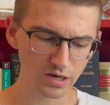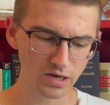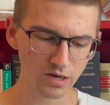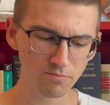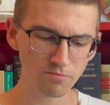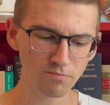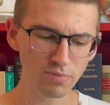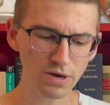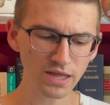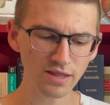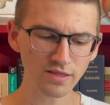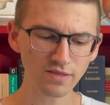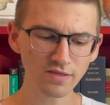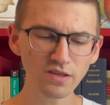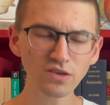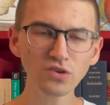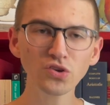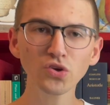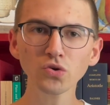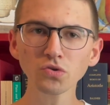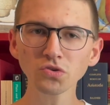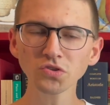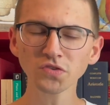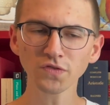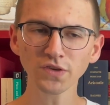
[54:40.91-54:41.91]
But the
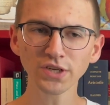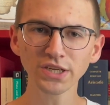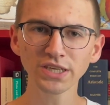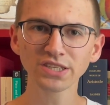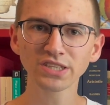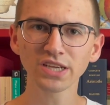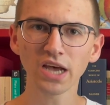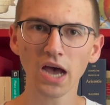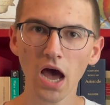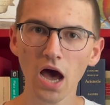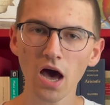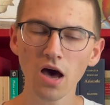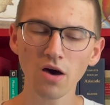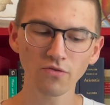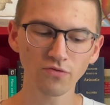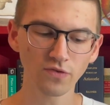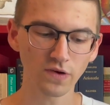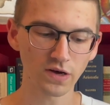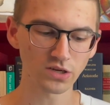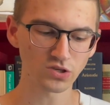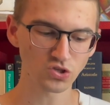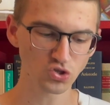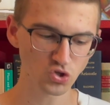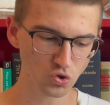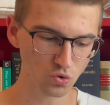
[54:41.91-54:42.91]
usefulness of
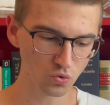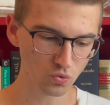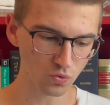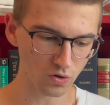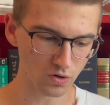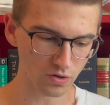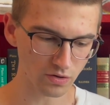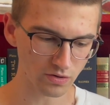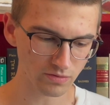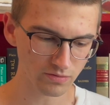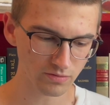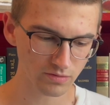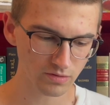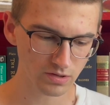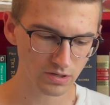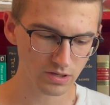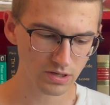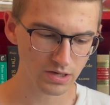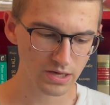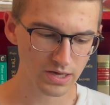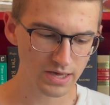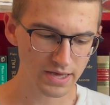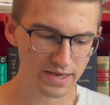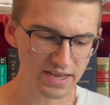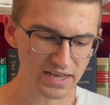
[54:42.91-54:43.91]
a tool
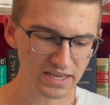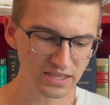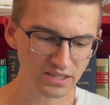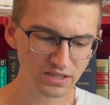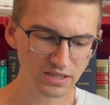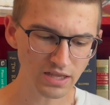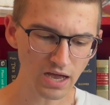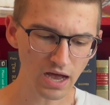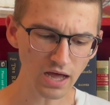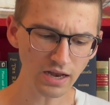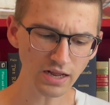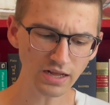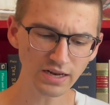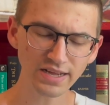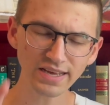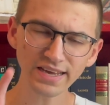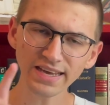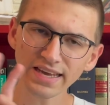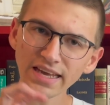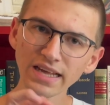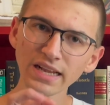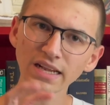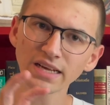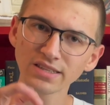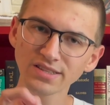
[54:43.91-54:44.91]
is not an
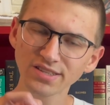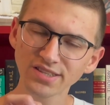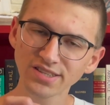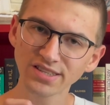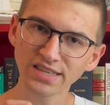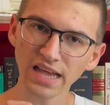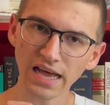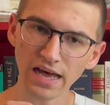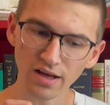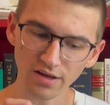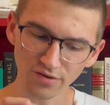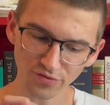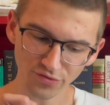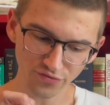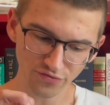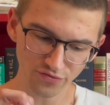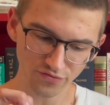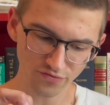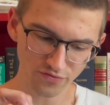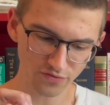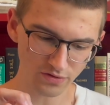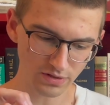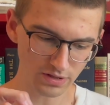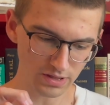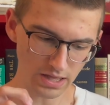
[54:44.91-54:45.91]
in itself,
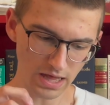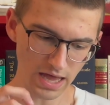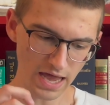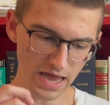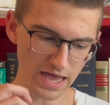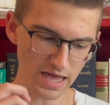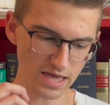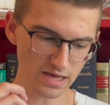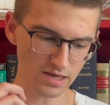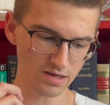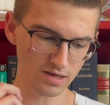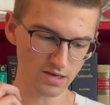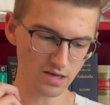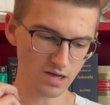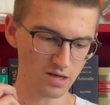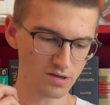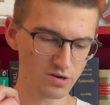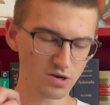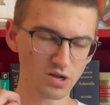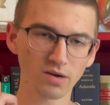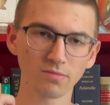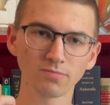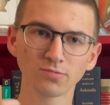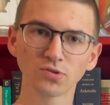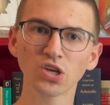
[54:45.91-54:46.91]
like an
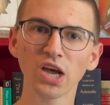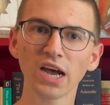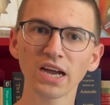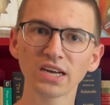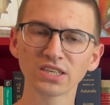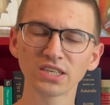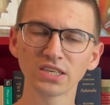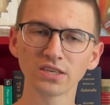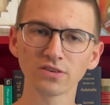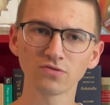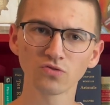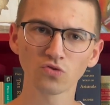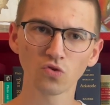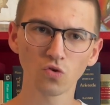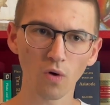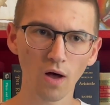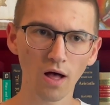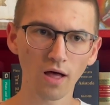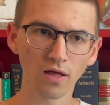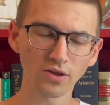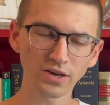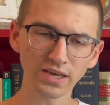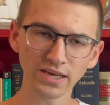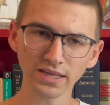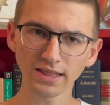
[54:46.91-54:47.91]
objective
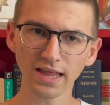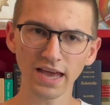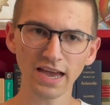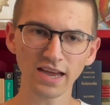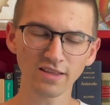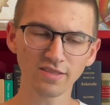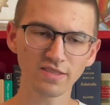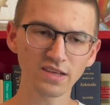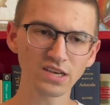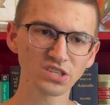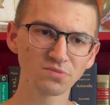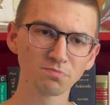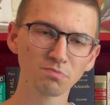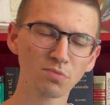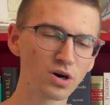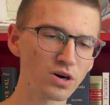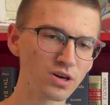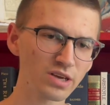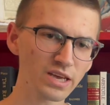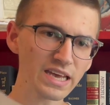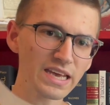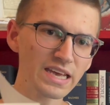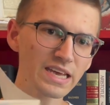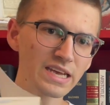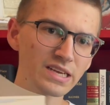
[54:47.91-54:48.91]
quality, like this
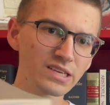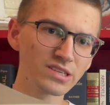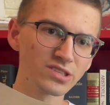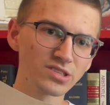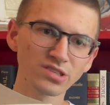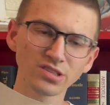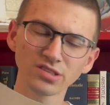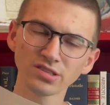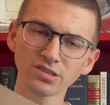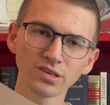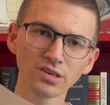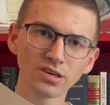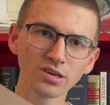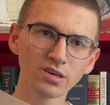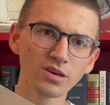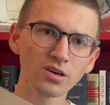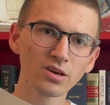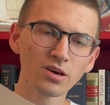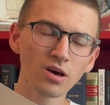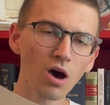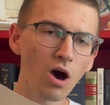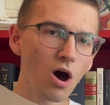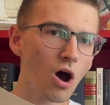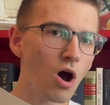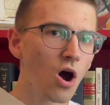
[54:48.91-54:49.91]
book is
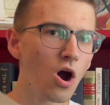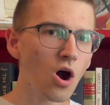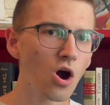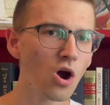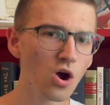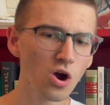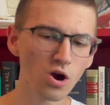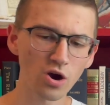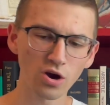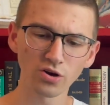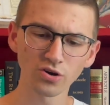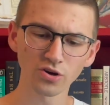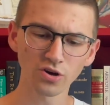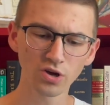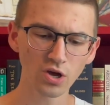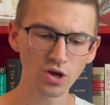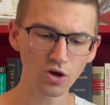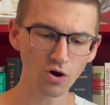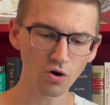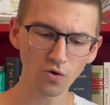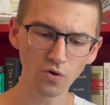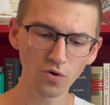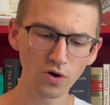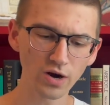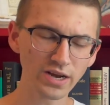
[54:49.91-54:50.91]
hard
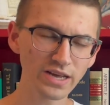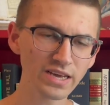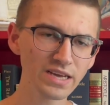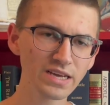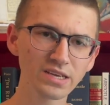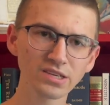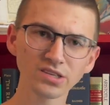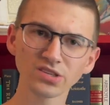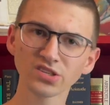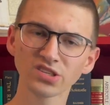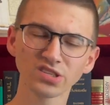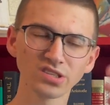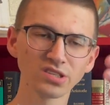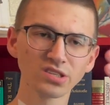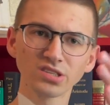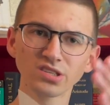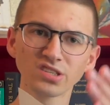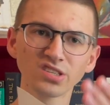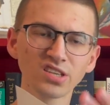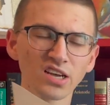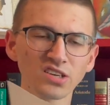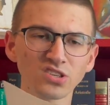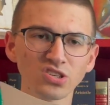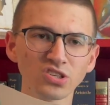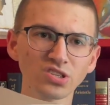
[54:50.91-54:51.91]
or it is
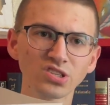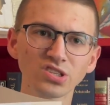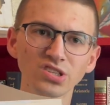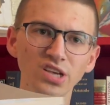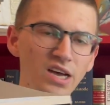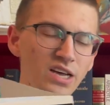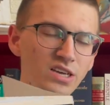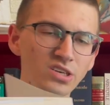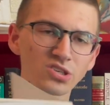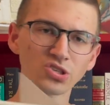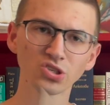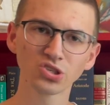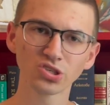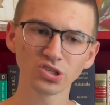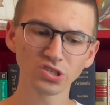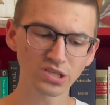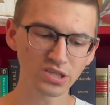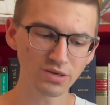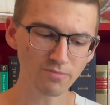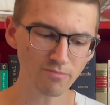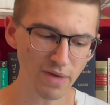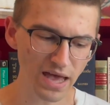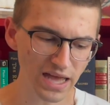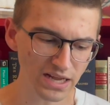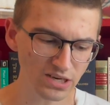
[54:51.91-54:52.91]
such and such
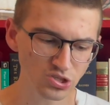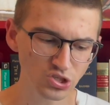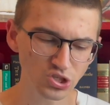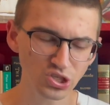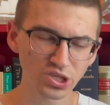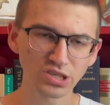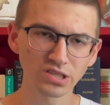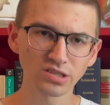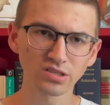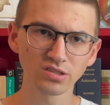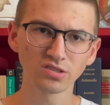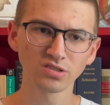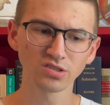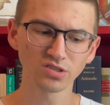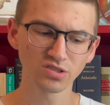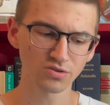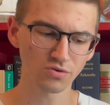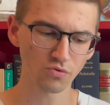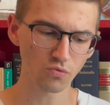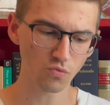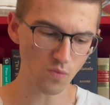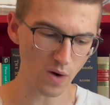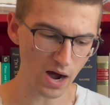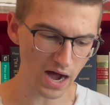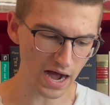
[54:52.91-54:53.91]
dimensions
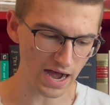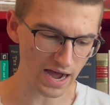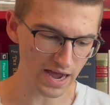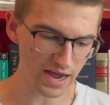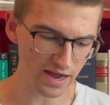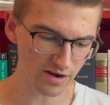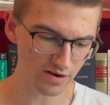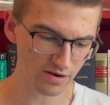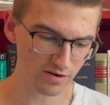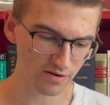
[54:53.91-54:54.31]
wide.